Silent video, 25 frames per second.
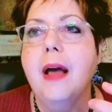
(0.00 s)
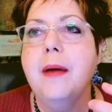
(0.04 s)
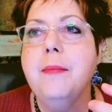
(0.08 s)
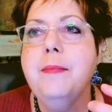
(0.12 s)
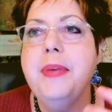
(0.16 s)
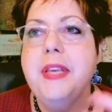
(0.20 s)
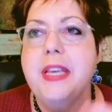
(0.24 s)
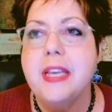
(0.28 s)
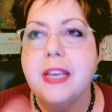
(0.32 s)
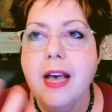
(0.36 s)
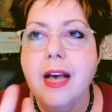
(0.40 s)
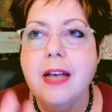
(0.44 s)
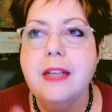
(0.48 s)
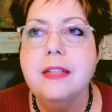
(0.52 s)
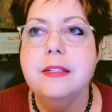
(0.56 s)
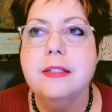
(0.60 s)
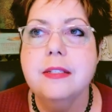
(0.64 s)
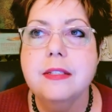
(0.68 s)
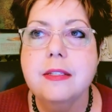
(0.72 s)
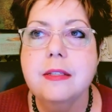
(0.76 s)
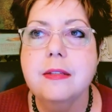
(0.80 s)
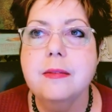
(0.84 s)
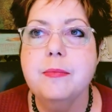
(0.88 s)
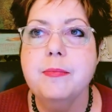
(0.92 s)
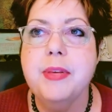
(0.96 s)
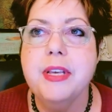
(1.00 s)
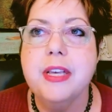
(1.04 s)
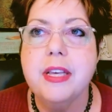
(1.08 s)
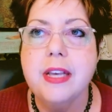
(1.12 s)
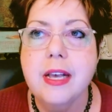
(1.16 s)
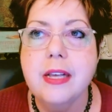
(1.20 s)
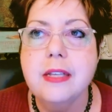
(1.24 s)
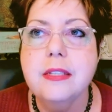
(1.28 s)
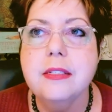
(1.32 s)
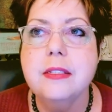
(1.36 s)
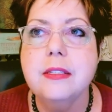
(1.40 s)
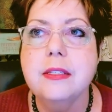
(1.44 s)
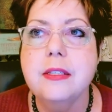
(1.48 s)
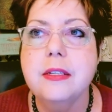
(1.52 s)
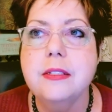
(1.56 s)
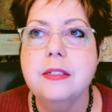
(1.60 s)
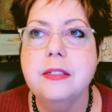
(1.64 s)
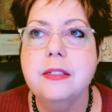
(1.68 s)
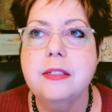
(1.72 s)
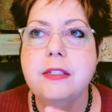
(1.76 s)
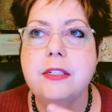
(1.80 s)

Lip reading: Because the